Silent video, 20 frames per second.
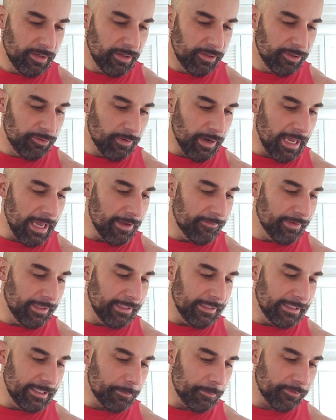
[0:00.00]
Do I have any
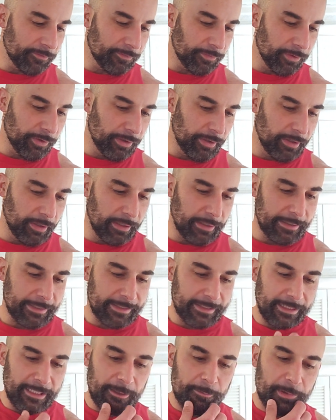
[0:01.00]
tips for
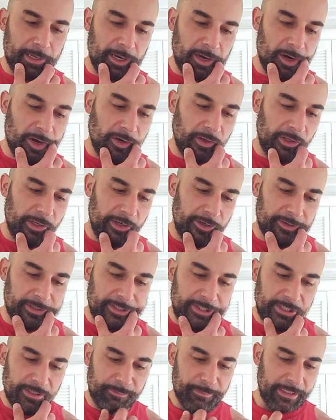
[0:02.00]
sleeping earlier and
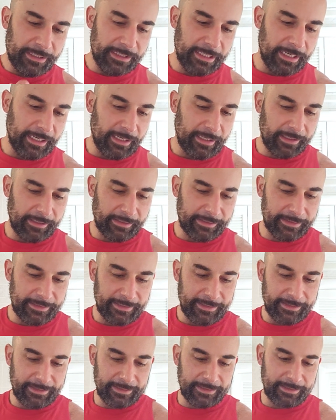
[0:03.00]
just maintaining a
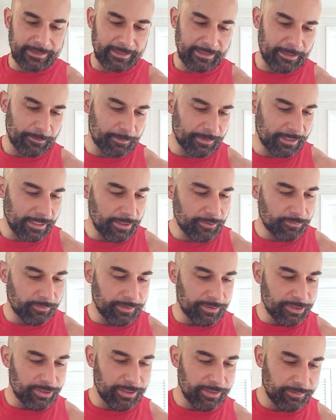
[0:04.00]
consistent sleep schedule
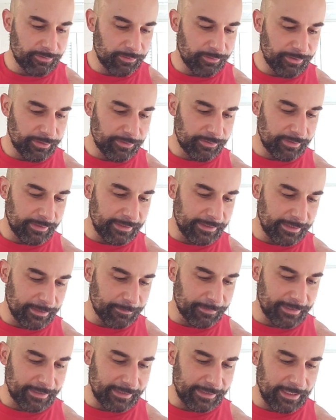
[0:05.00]
in general? Usually sleep
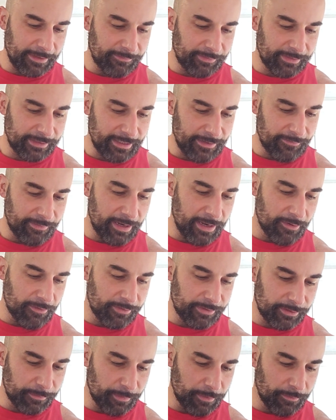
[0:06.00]
6.5 to 7
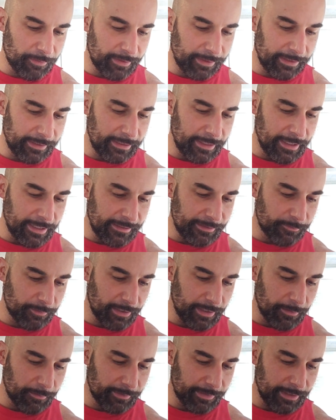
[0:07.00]
hours on my working days and
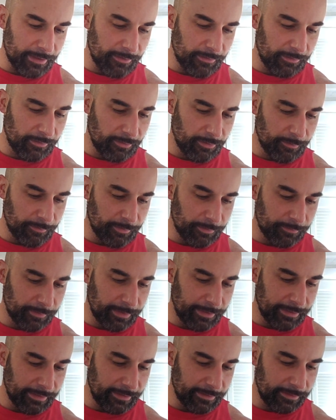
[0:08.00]
wake up without an alarm on
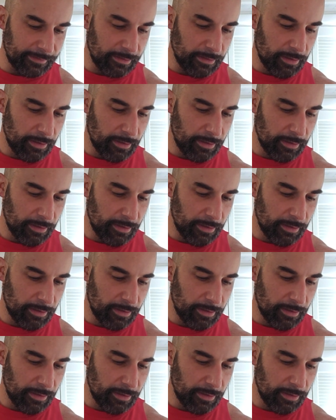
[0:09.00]
weekends.